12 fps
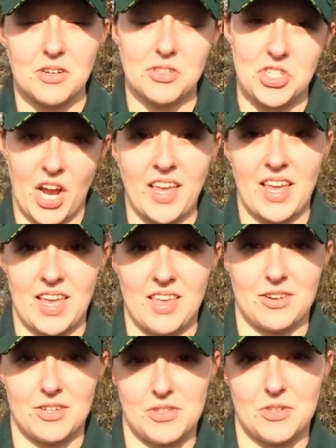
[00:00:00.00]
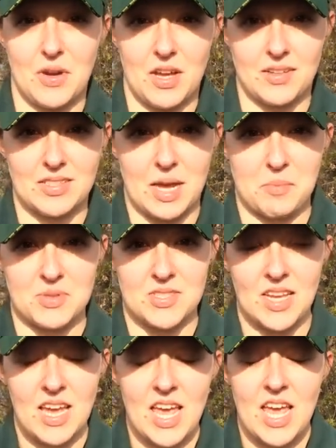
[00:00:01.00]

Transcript: you're checking your soil temps.